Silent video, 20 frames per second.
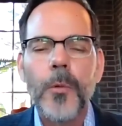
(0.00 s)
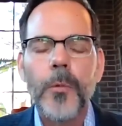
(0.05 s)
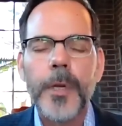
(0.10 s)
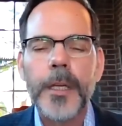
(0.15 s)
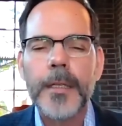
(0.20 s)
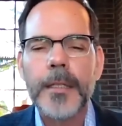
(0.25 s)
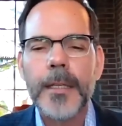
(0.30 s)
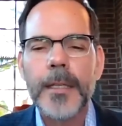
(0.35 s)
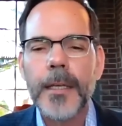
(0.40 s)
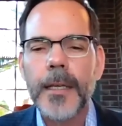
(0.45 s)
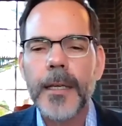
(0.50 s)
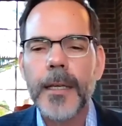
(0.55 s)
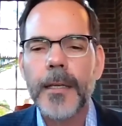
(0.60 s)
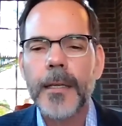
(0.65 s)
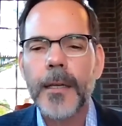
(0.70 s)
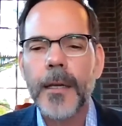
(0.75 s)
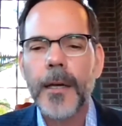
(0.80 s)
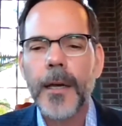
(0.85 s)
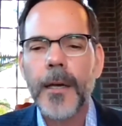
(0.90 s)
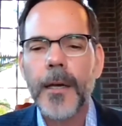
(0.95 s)
we
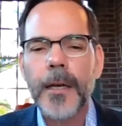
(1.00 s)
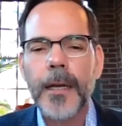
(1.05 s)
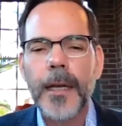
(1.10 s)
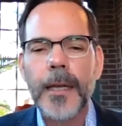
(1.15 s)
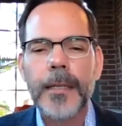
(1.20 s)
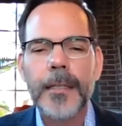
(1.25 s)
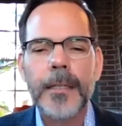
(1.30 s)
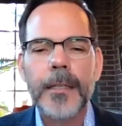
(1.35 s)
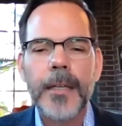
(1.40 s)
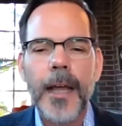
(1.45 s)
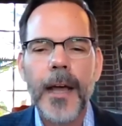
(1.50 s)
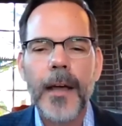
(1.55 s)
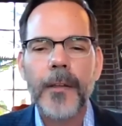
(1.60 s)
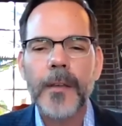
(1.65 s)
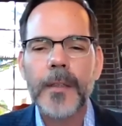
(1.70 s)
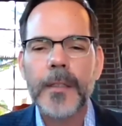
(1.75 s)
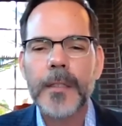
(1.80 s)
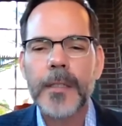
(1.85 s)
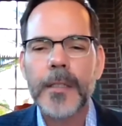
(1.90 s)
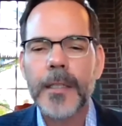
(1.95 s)
did uh, an
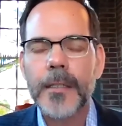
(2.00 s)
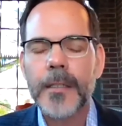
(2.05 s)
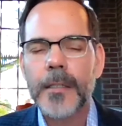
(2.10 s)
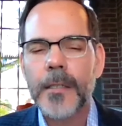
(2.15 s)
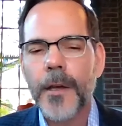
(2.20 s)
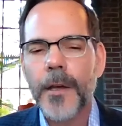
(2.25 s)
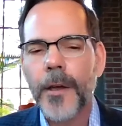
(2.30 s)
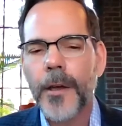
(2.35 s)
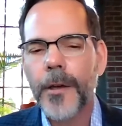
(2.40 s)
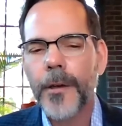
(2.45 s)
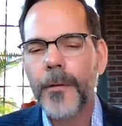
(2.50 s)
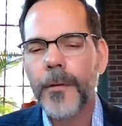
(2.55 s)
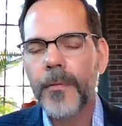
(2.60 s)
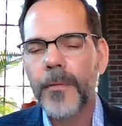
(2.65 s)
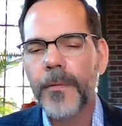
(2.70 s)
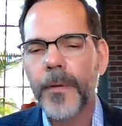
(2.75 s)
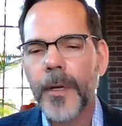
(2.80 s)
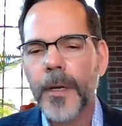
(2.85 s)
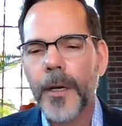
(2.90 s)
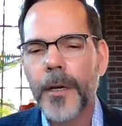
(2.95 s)
analysis
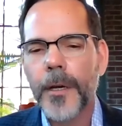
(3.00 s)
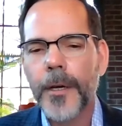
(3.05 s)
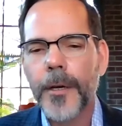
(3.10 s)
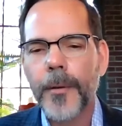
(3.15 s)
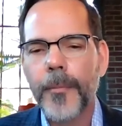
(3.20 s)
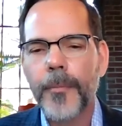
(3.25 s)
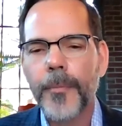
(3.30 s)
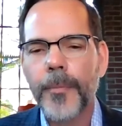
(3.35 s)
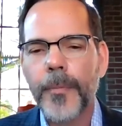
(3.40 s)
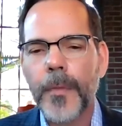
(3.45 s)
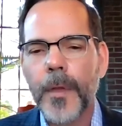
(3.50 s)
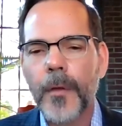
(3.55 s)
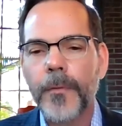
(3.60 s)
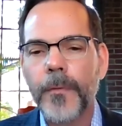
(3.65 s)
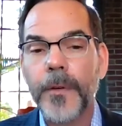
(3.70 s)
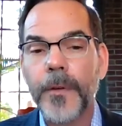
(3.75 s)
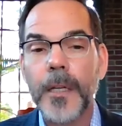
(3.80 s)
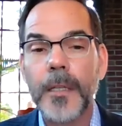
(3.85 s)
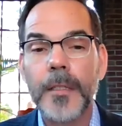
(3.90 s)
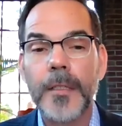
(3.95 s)
of um,
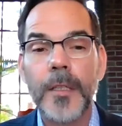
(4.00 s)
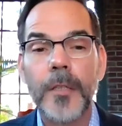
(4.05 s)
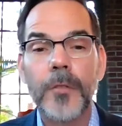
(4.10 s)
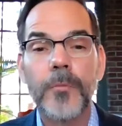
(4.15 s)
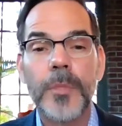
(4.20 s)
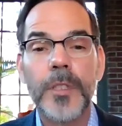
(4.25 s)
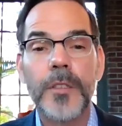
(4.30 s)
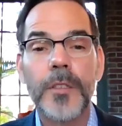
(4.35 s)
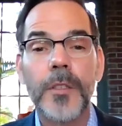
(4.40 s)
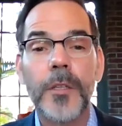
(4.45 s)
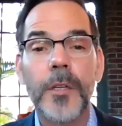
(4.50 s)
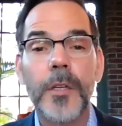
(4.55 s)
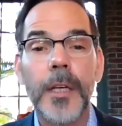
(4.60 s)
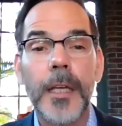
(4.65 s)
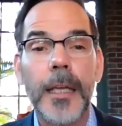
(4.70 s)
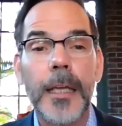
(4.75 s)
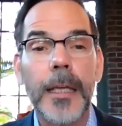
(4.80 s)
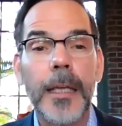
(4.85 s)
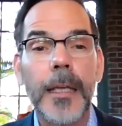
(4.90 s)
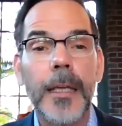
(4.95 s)
Ferguson,
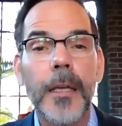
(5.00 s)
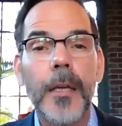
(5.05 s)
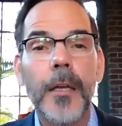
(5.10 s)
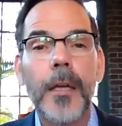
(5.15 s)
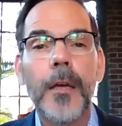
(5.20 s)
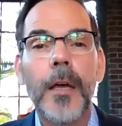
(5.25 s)
Missouri,